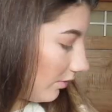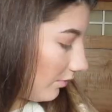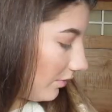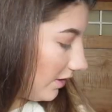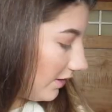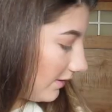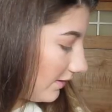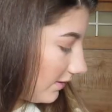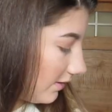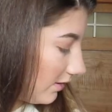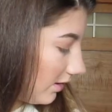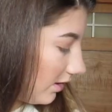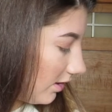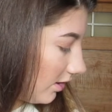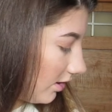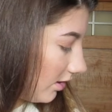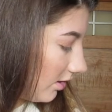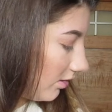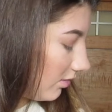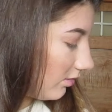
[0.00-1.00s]
I'm gonna
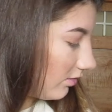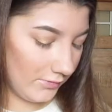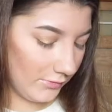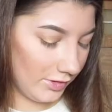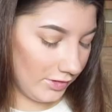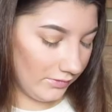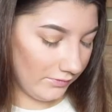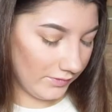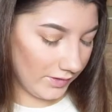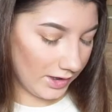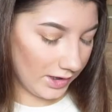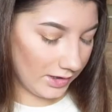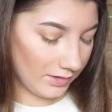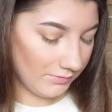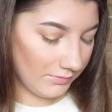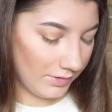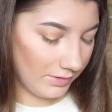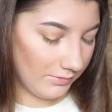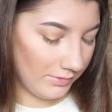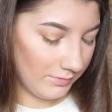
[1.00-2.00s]
see if I
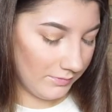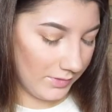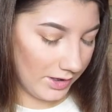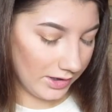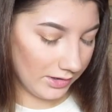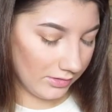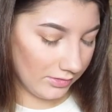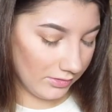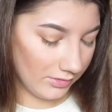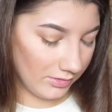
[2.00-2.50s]
can maybe make